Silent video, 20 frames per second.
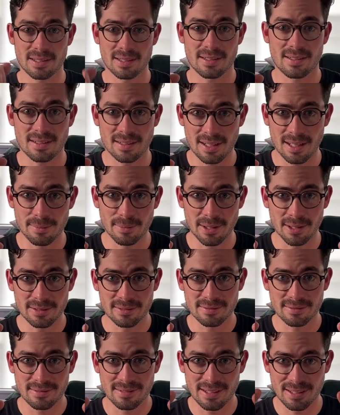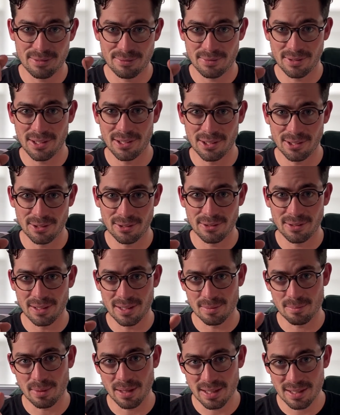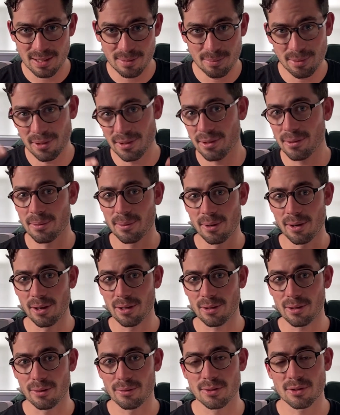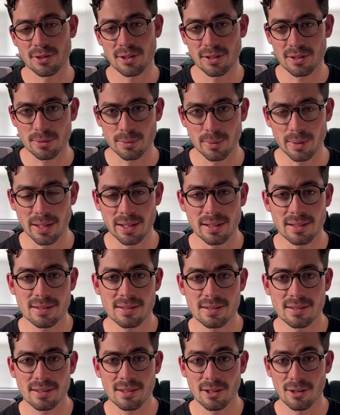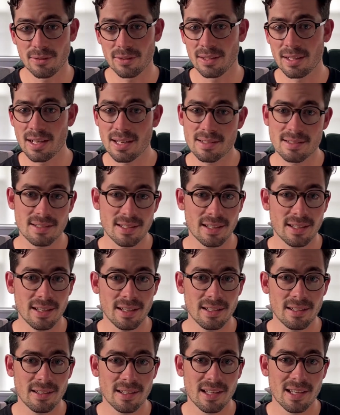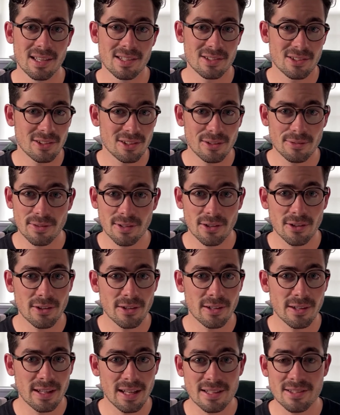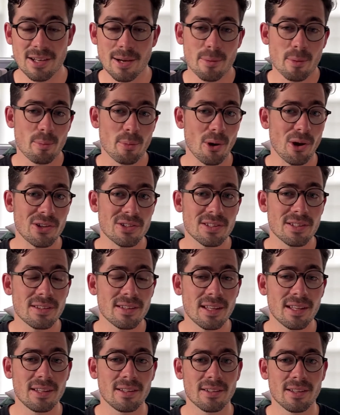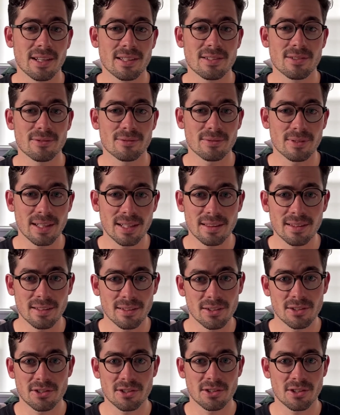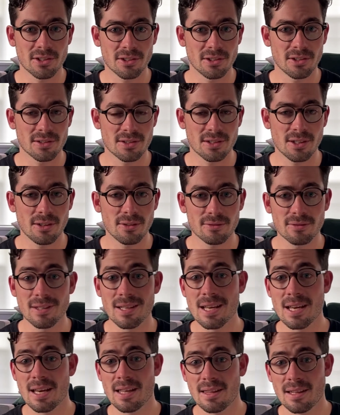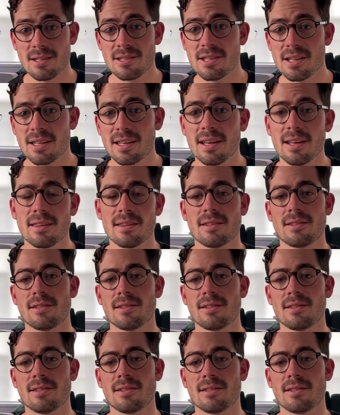disclaimer, this video is based upon the work of Trish Weeks over the last decade. So if you're that type of person that you like to read the literature yourself, then check out the